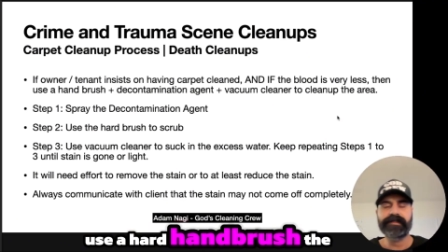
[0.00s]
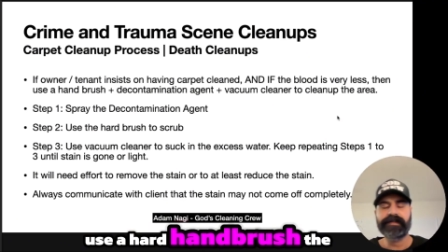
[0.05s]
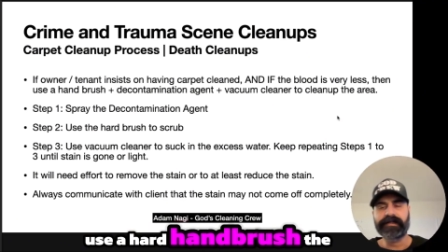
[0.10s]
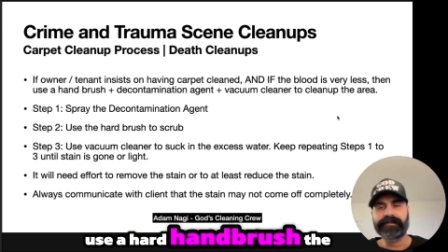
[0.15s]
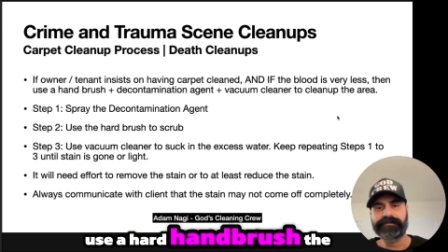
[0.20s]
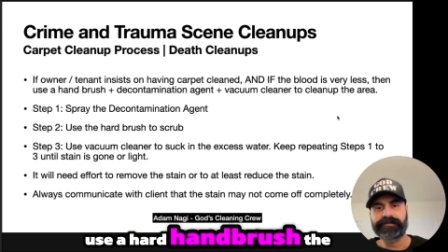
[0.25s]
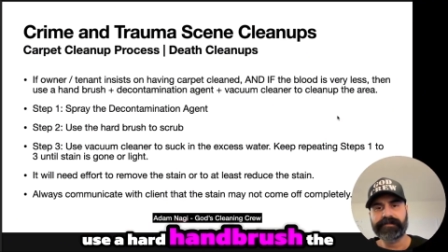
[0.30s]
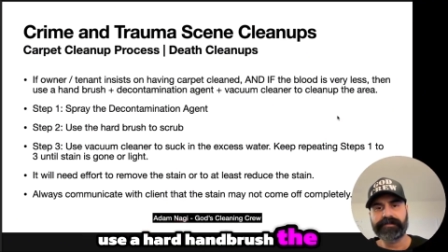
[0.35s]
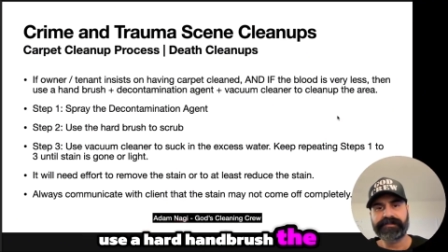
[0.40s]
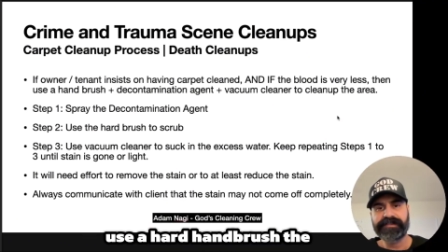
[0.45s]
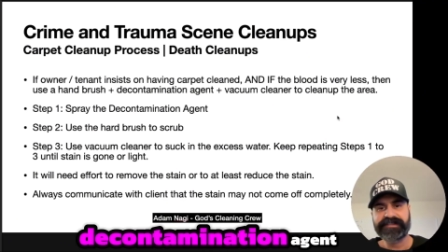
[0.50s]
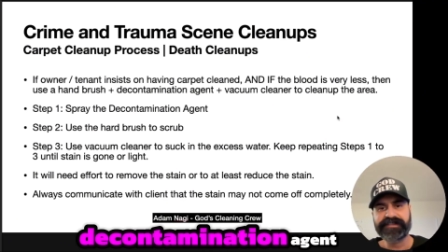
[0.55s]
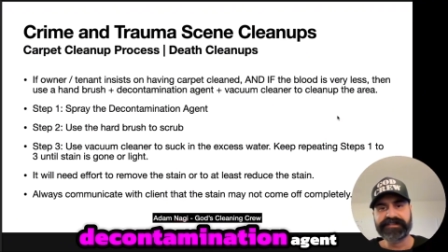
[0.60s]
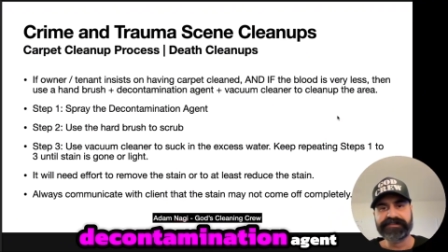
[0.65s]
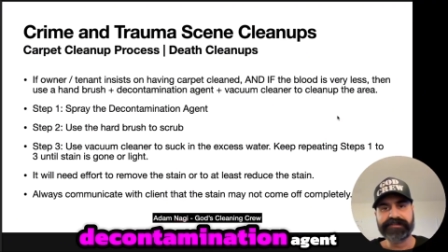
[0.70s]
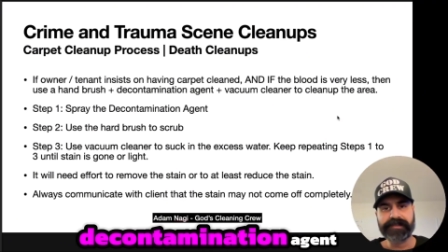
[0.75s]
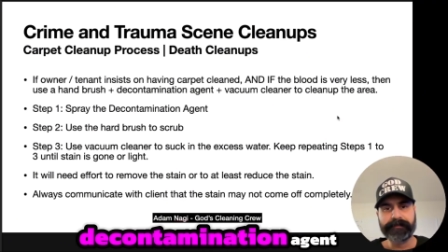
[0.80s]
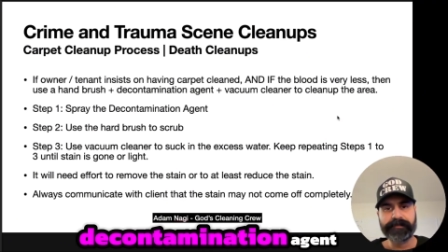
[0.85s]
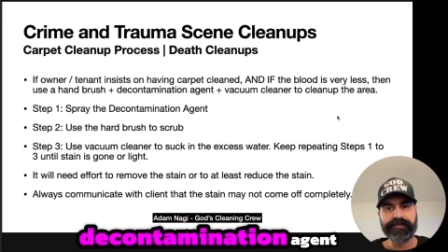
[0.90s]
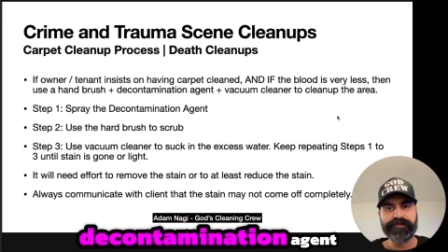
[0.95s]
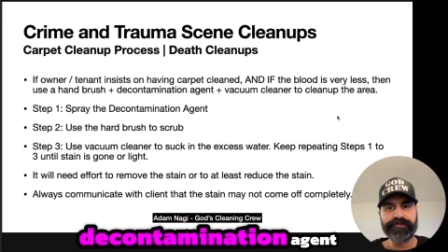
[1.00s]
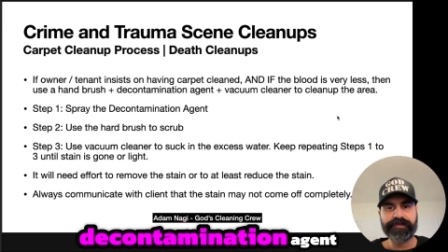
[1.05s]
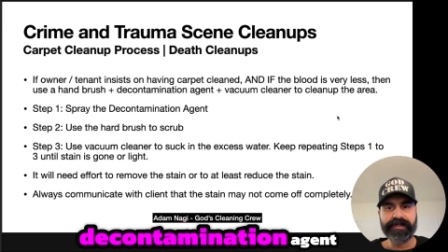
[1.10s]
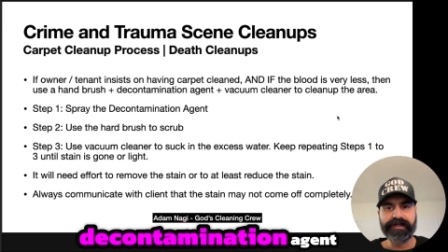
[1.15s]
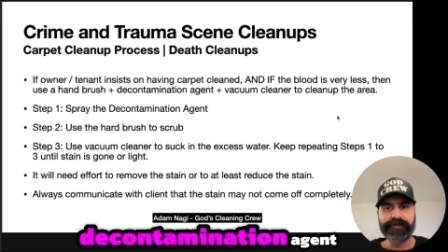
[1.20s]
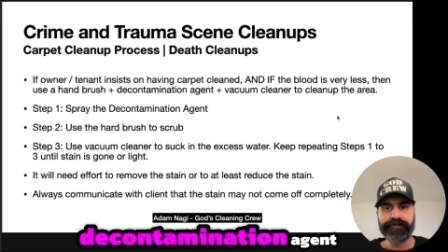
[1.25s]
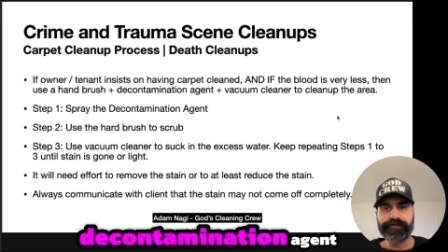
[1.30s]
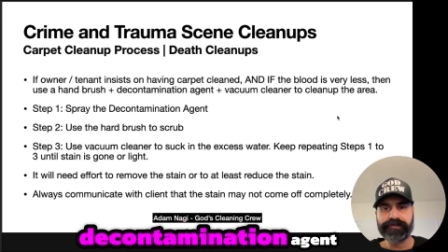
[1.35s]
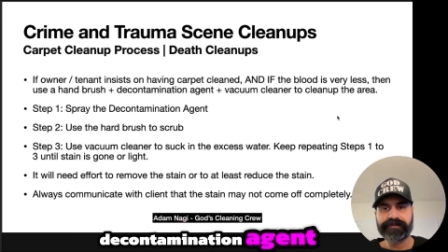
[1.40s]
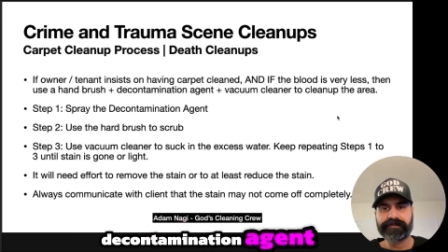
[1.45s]
the decontamination
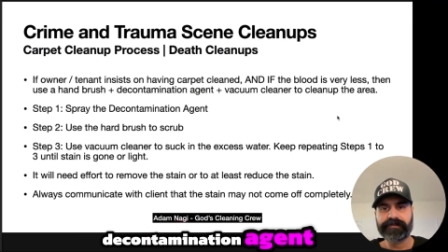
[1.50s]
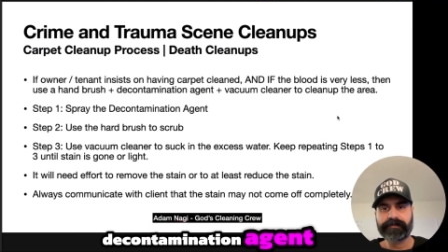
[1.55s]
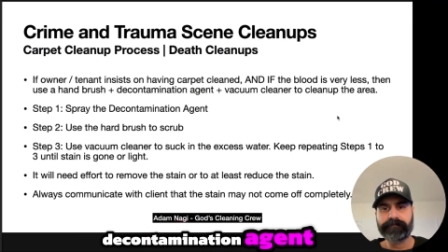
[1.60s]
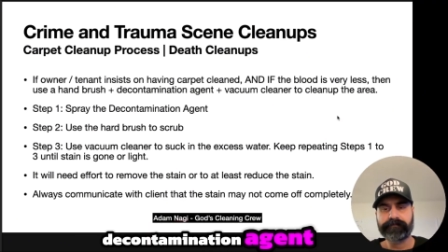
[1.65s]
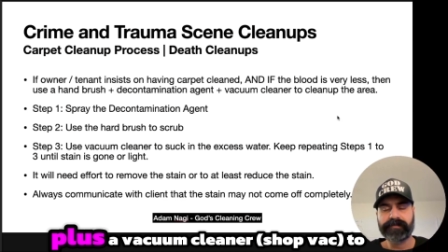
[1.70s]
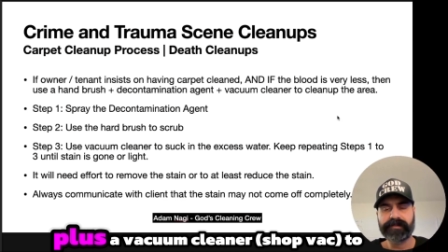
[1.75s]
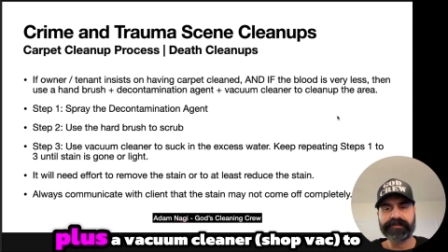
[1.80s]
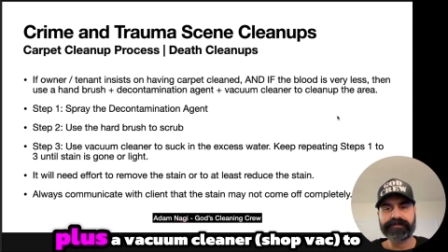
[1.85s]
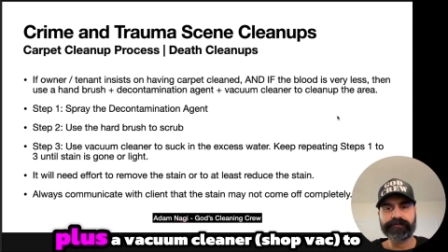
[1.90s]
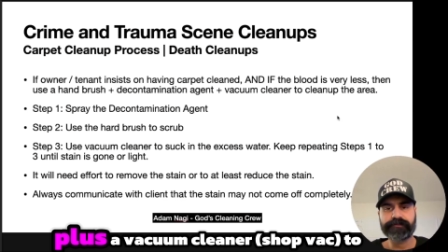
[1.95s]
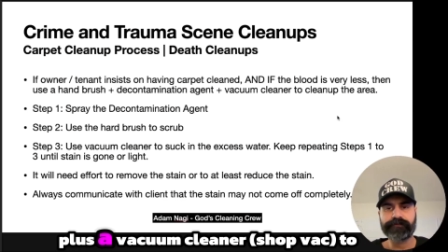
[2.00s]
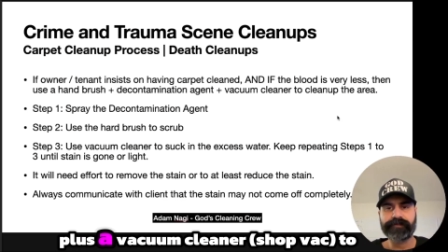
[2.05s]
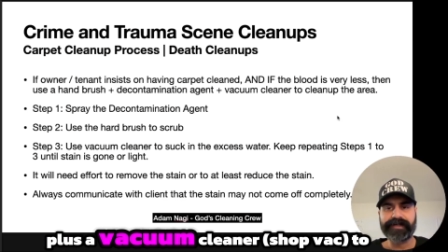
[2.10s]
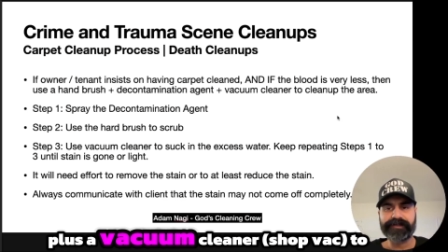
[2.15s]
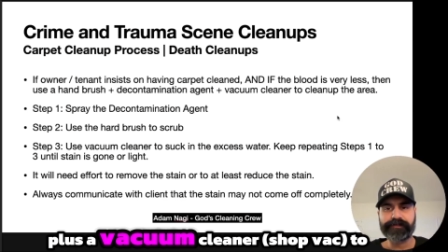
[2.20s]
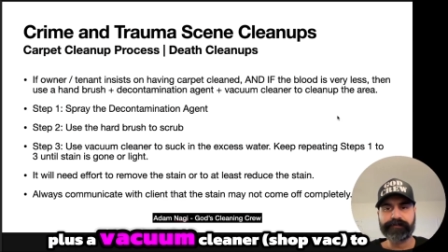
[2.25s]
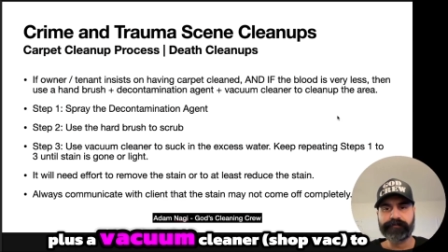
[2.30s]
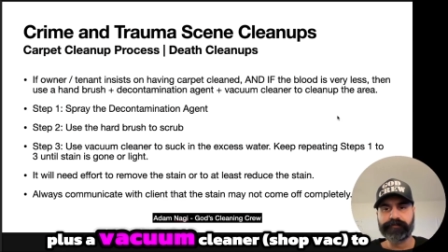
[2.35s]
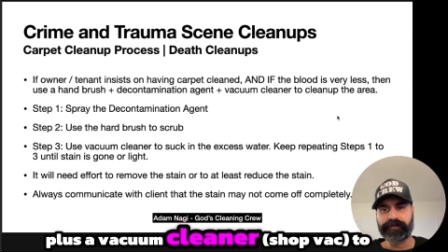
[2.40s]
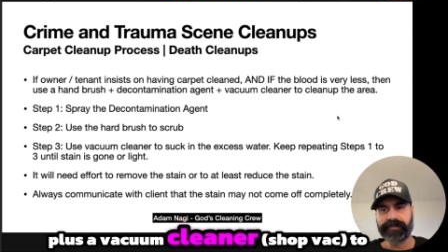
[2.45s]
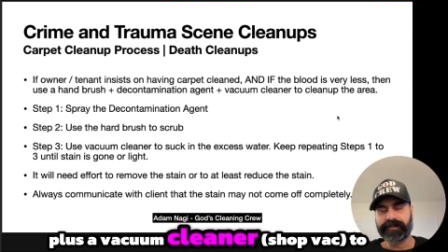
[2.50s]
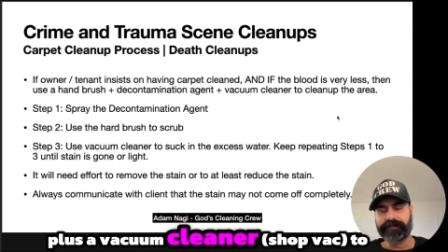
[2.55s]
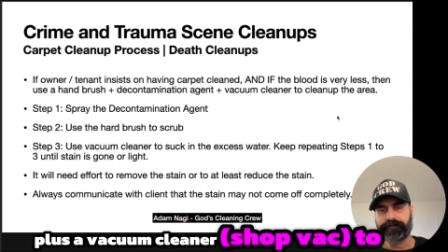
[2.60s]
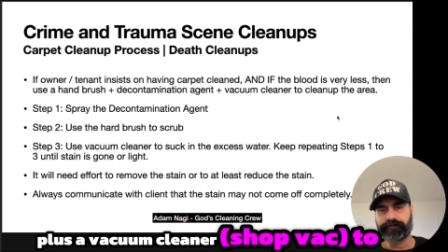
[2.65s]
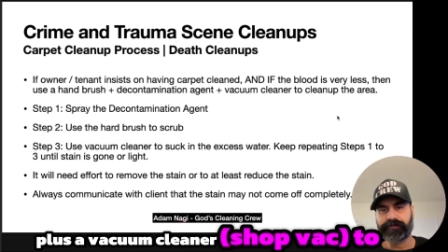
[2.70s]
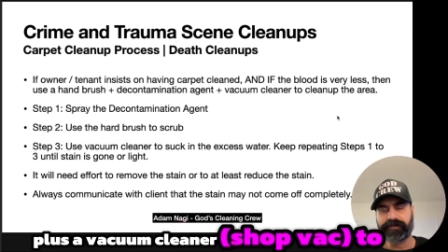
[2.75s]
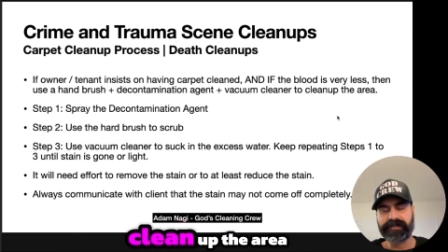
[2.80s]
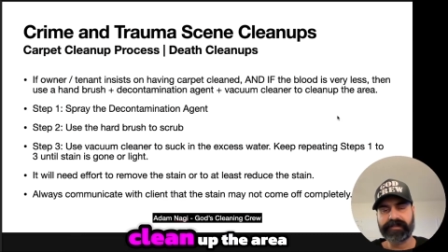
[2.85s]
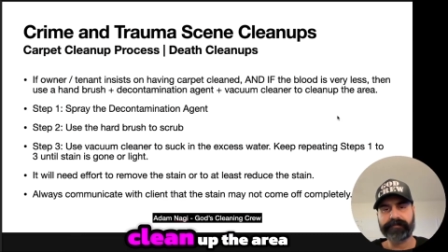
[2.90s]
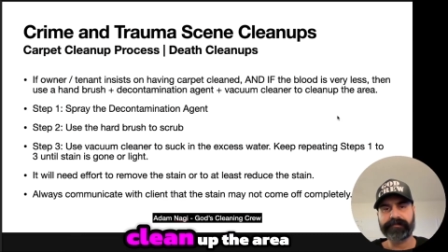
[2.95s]
agent, plus a vacuum cleaner to
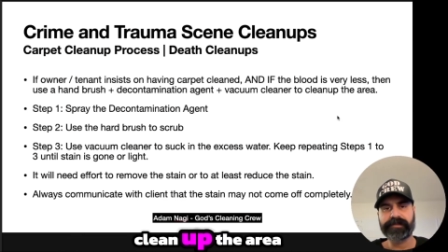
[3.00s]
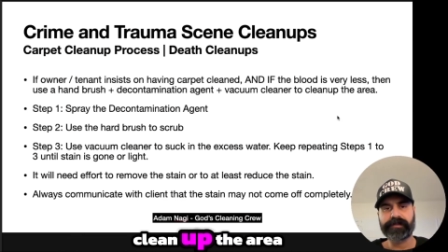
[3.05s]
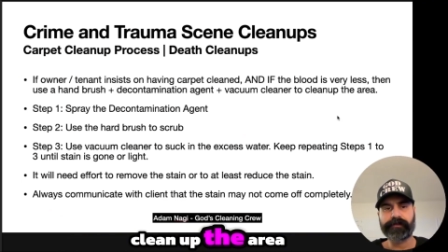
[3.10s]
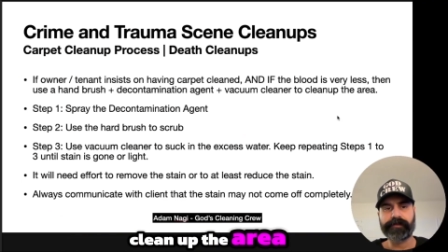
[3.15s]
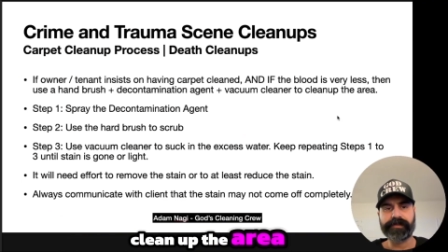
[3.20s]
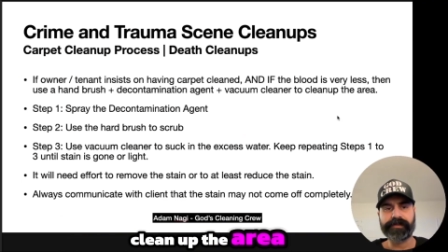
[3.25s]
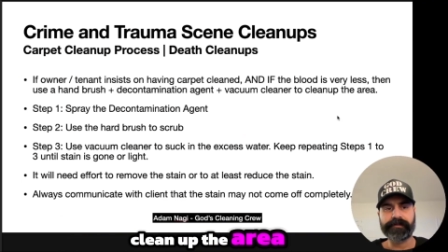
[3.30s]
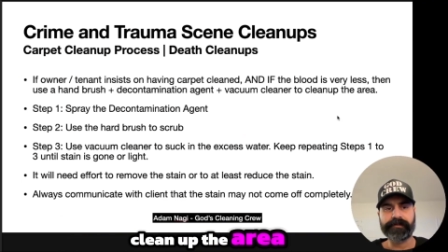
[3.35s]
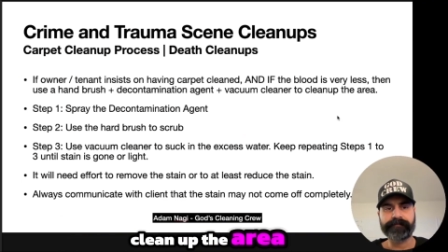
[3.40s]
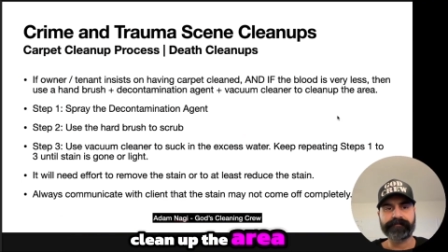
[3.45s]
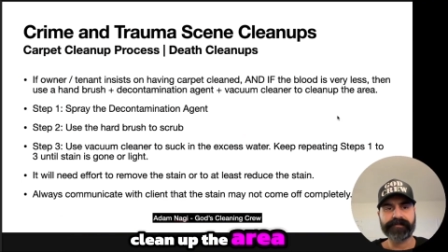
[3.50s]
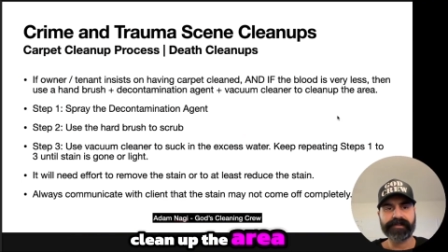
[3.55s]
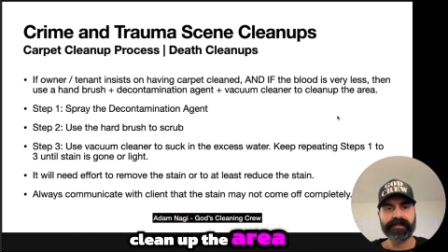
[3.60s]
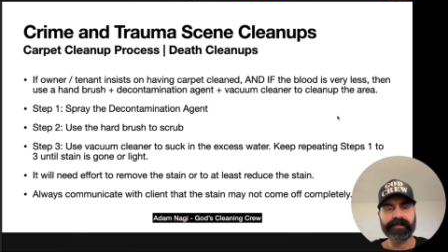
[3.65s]
clean up the area.